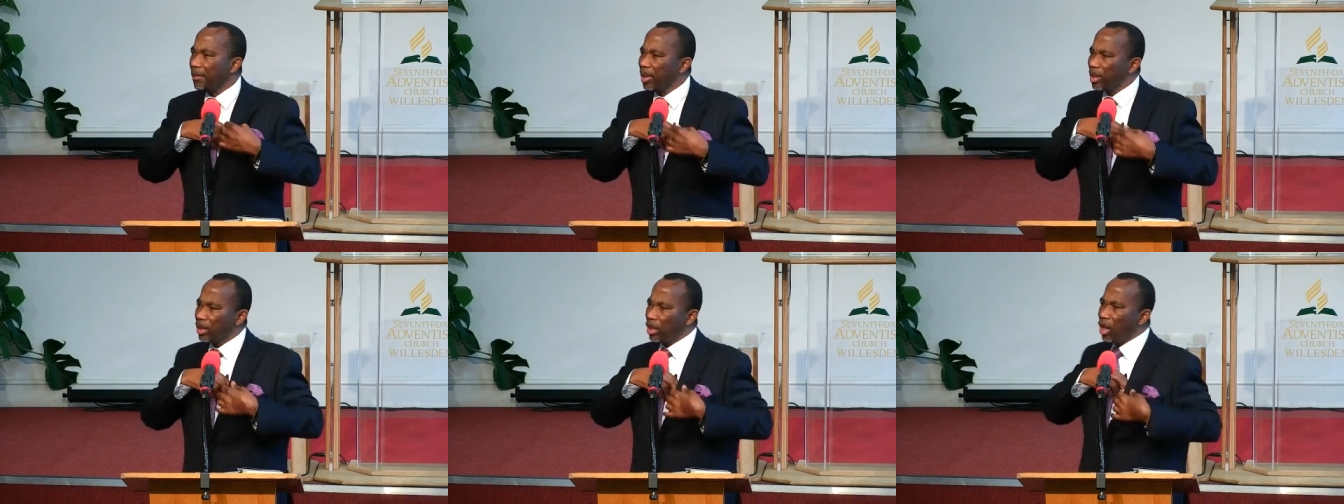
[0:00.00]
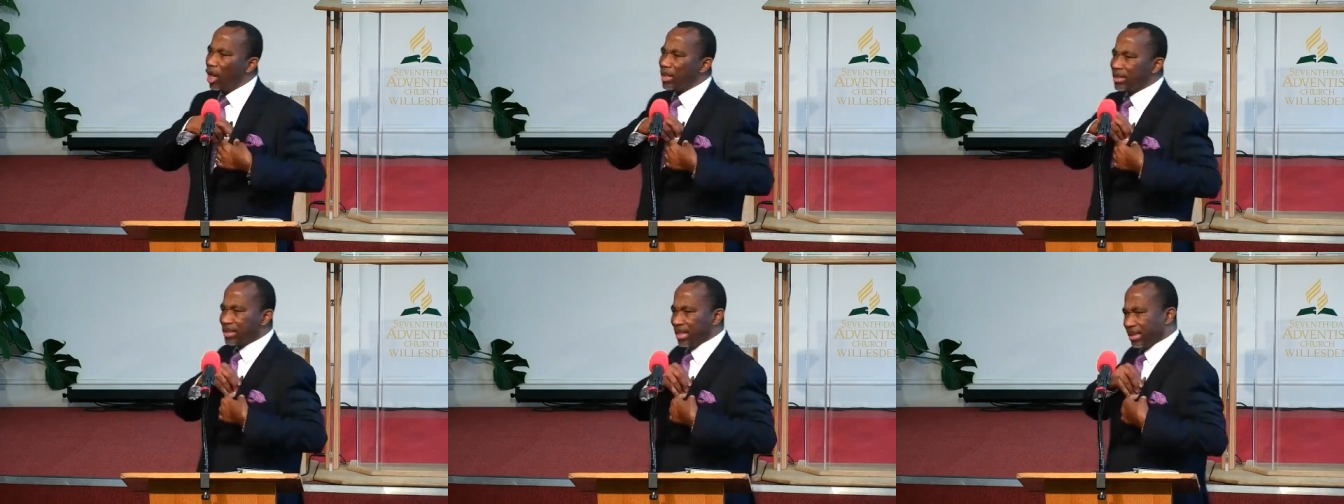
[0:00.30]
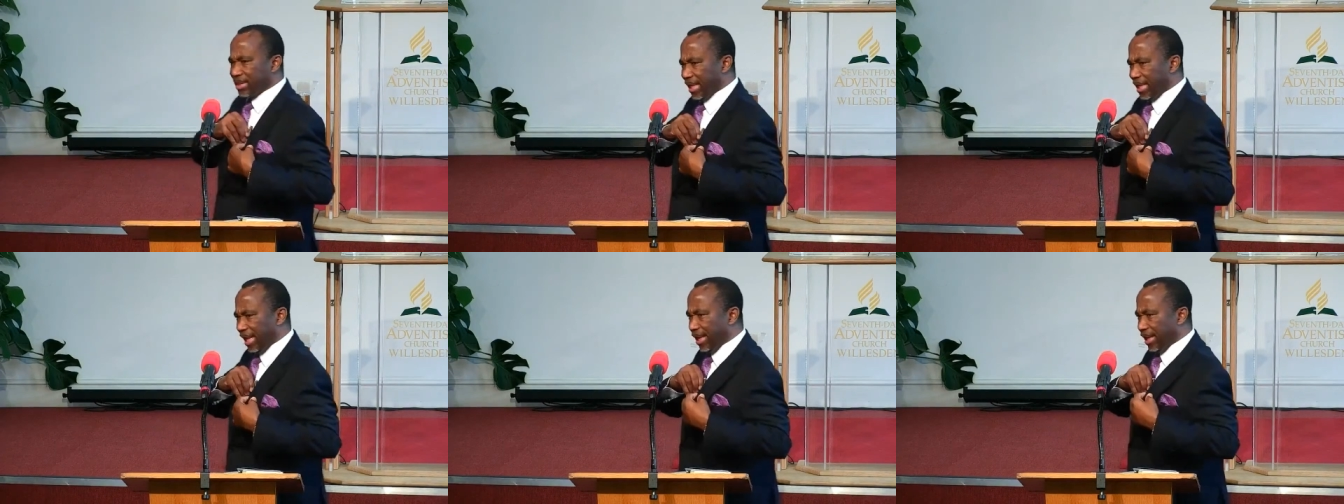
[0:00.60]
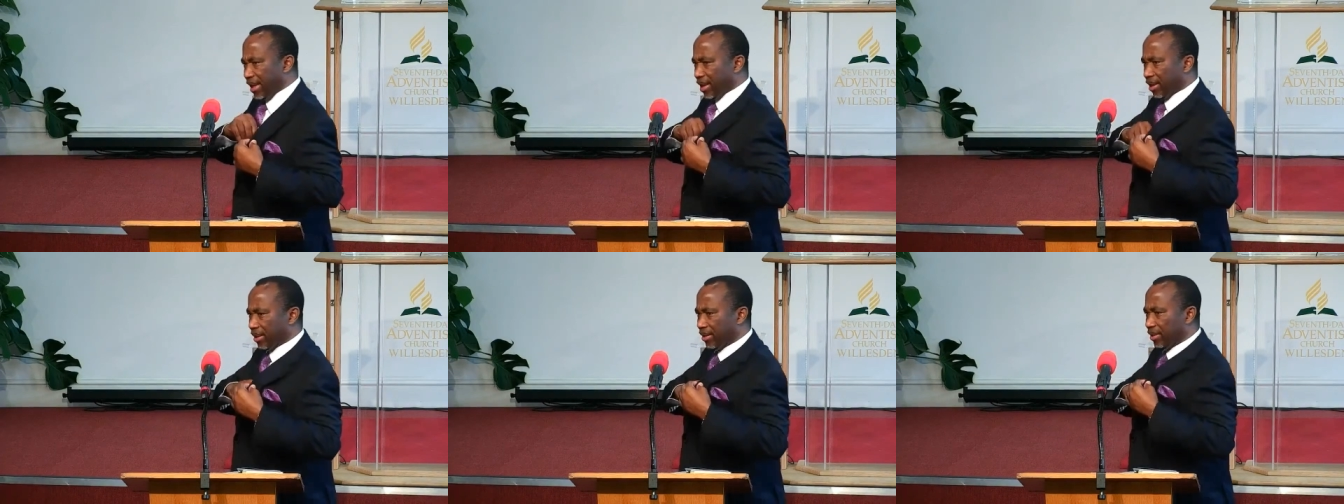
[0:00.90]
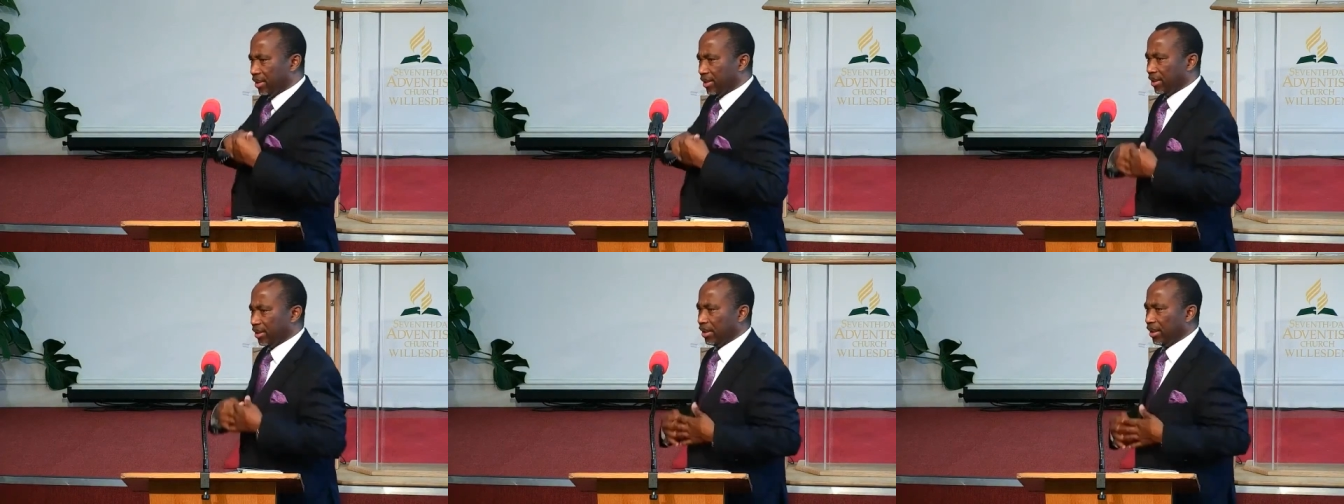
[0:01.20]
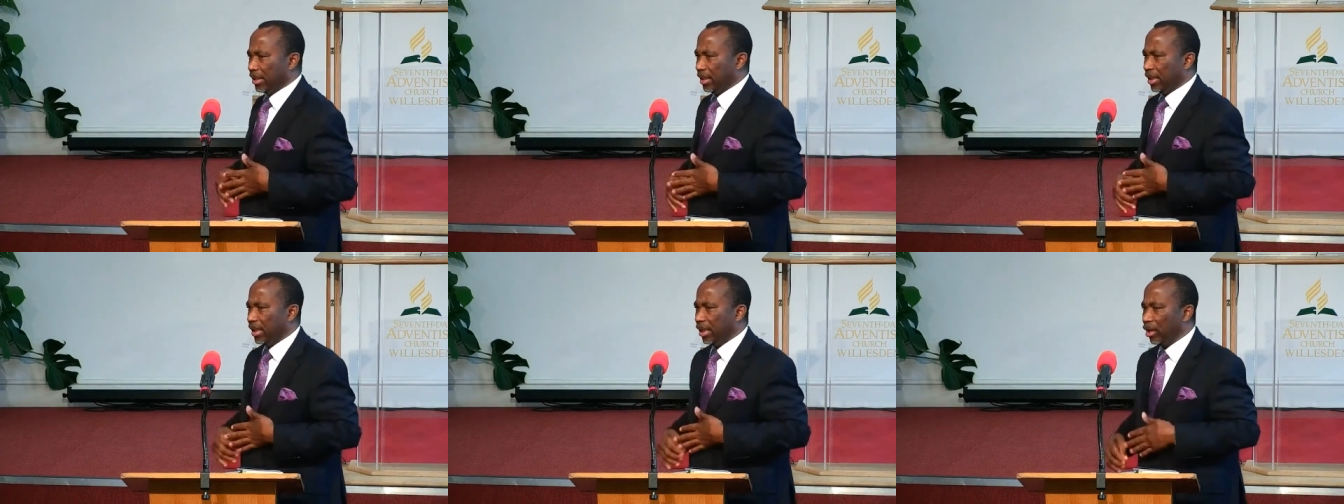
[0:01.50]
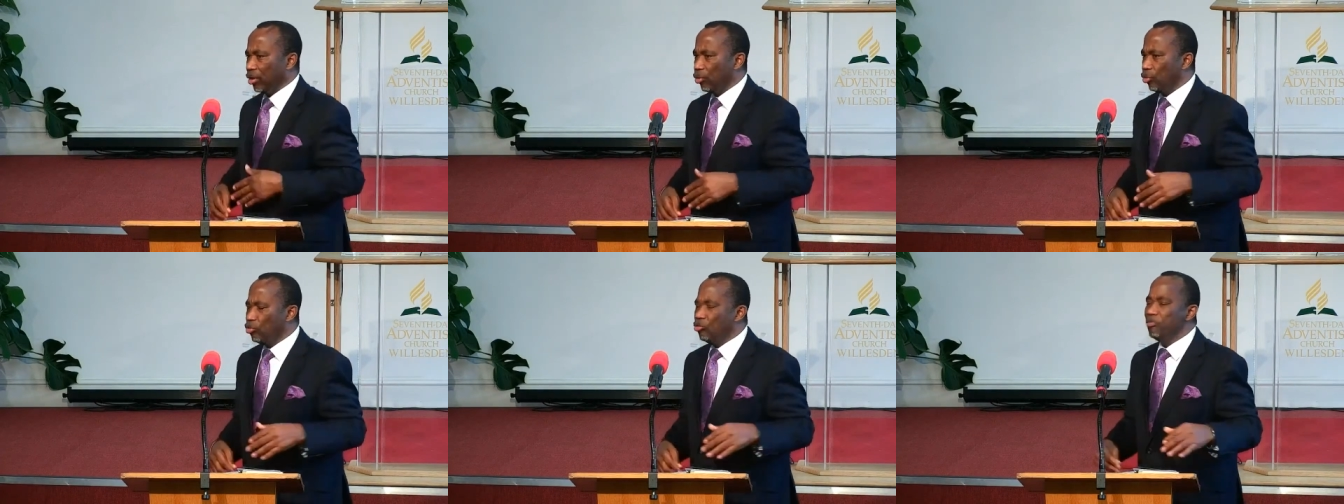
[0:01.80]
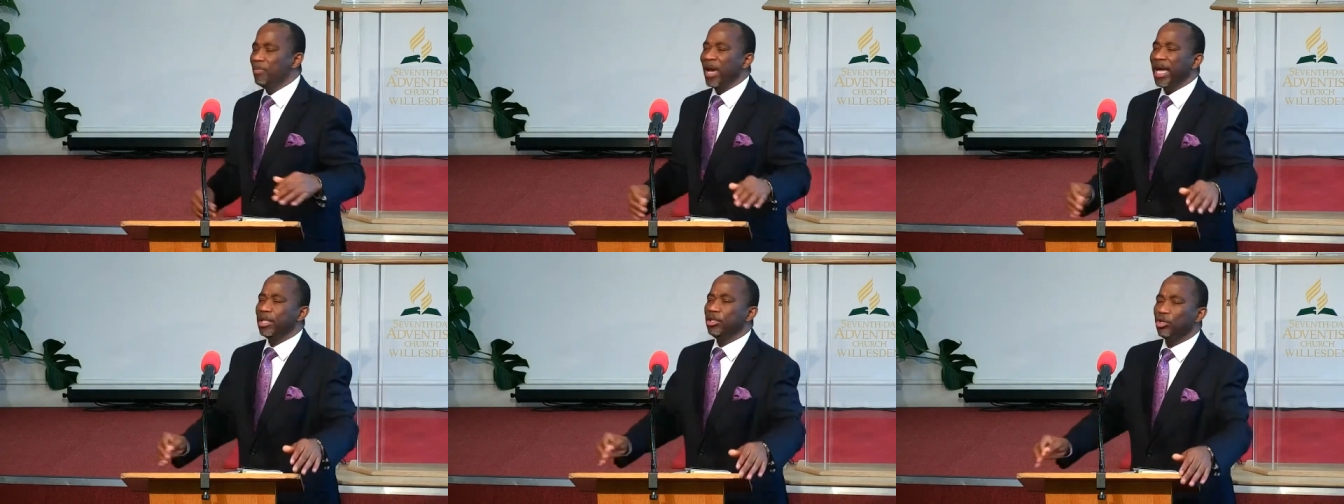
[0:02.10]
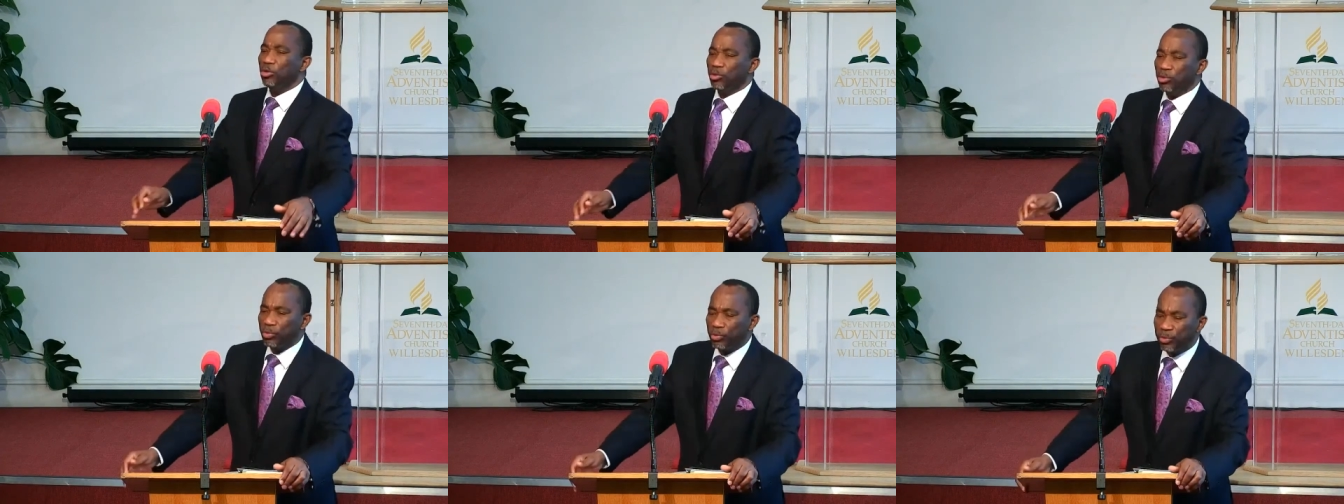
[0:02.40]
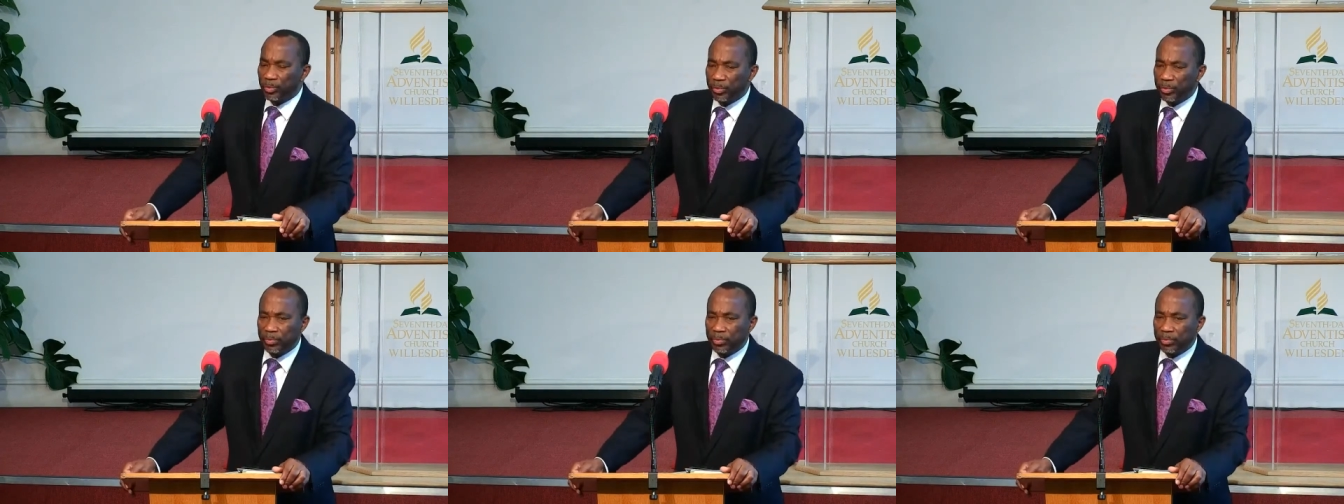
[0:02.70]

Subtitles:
But God says, hey, who made you?